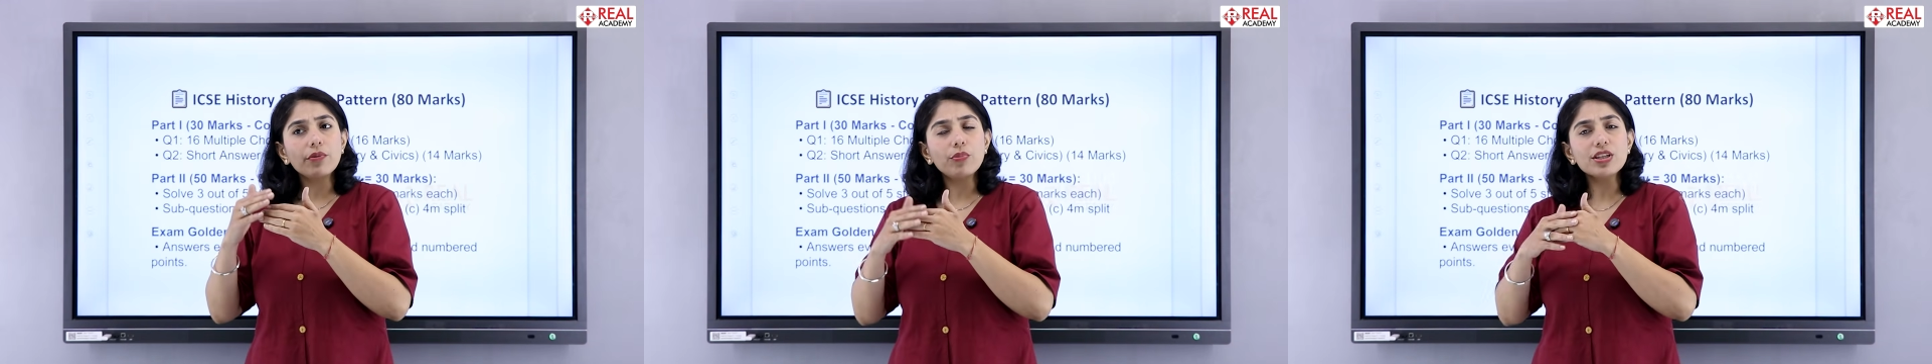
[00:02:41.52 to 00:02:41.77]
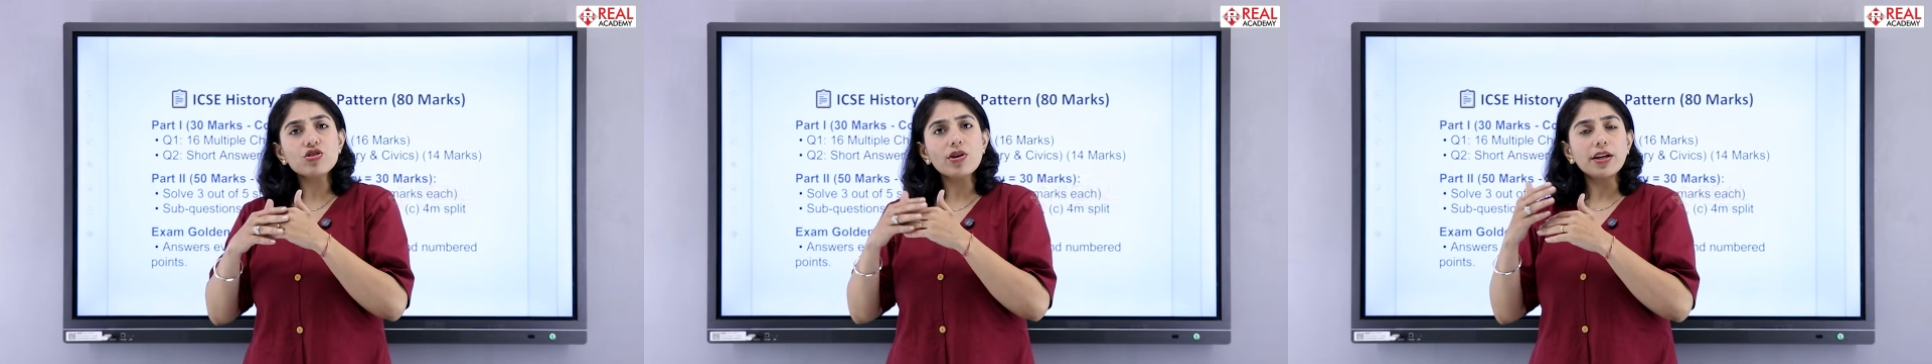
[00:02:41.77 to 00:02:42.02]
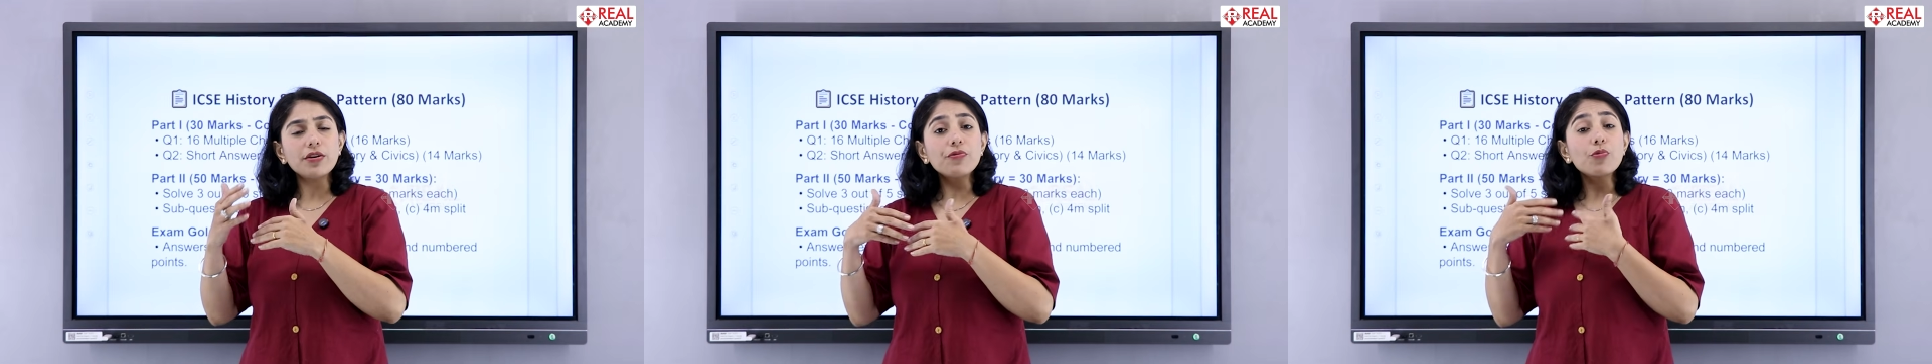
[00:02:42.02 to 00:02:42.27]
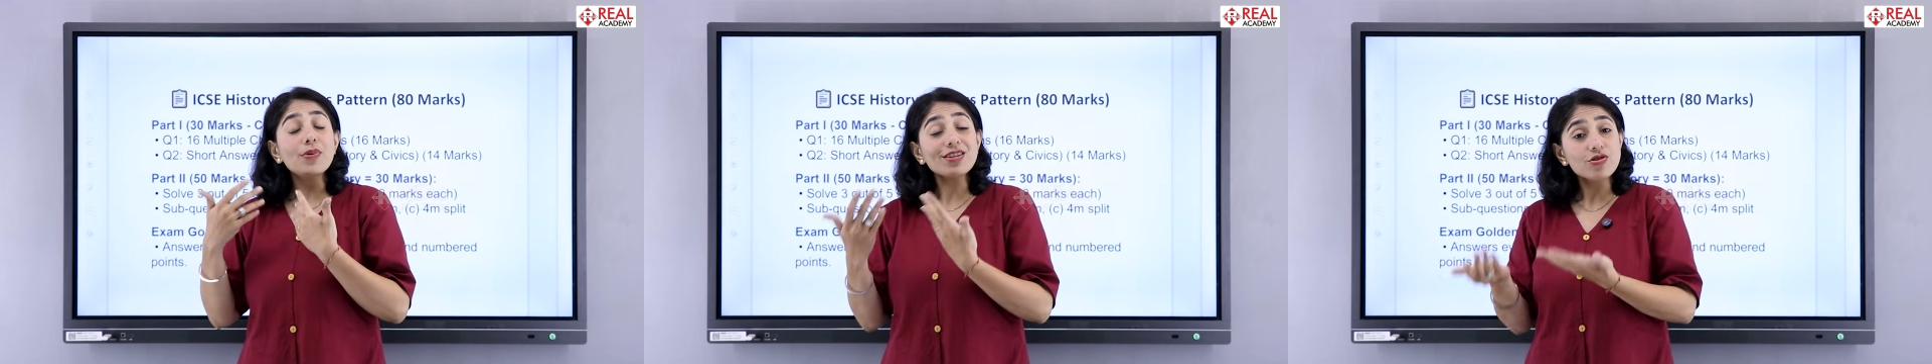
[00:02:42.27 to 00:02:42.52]
which kind
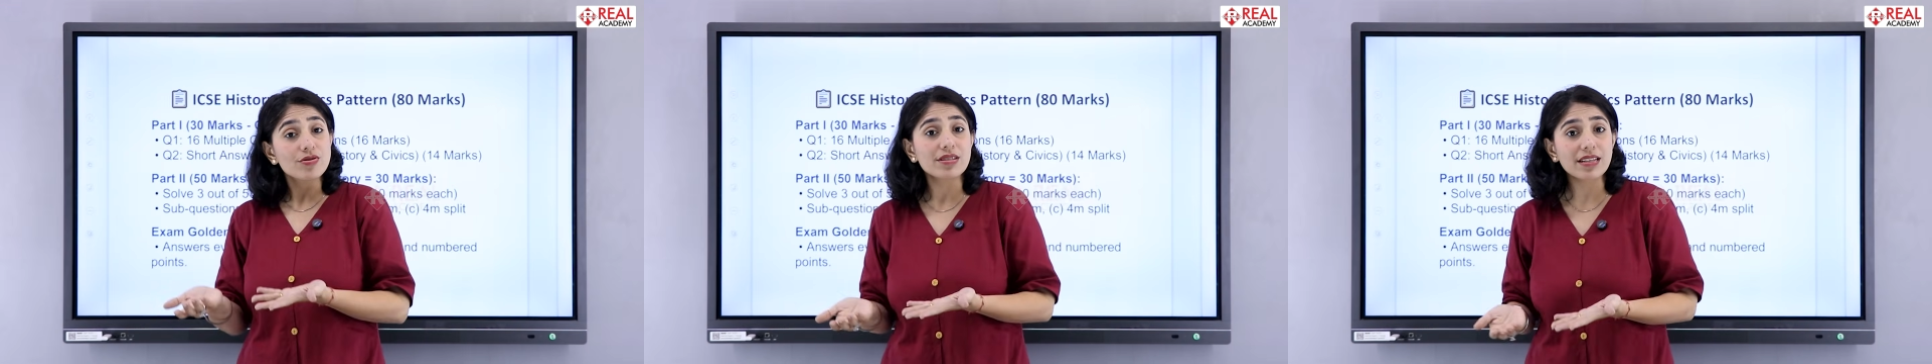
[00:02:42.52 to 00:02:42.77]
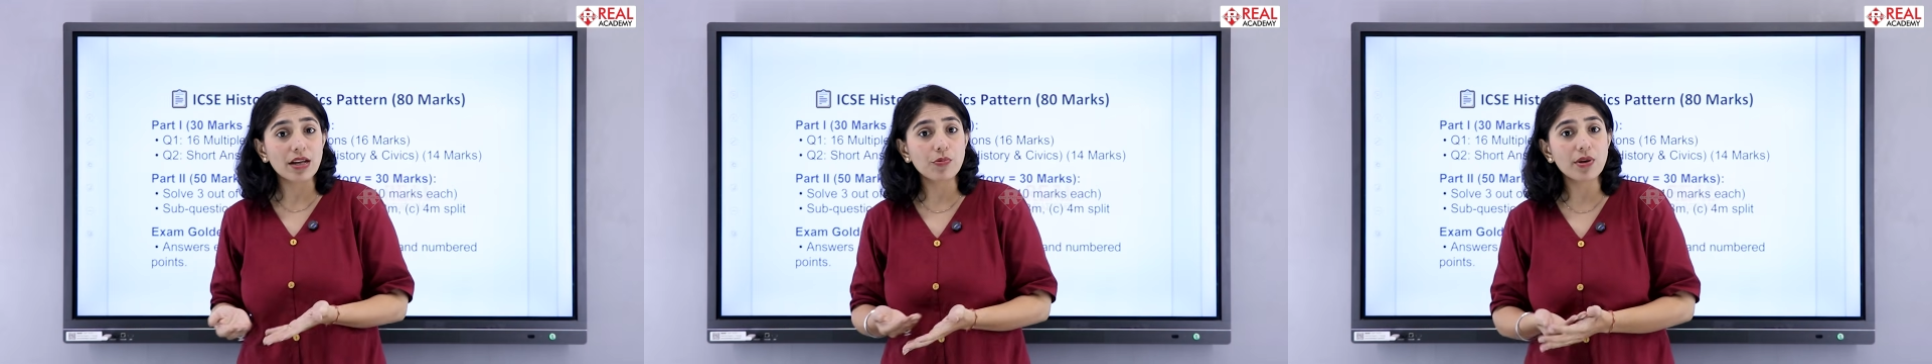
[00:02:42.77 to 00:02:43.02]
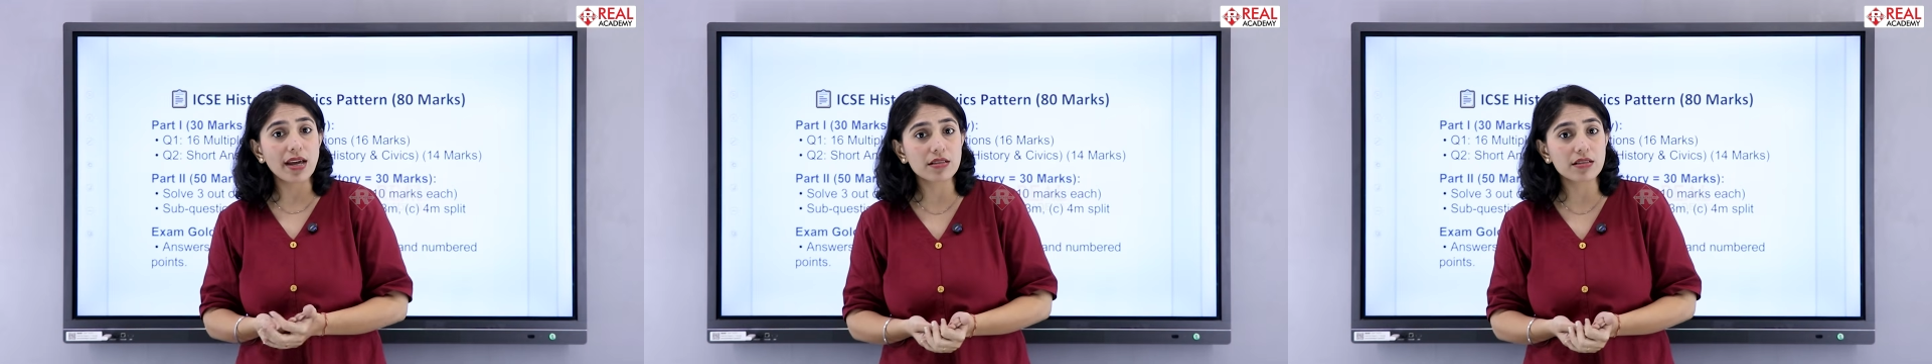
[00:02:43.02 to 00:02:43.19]
of questions can we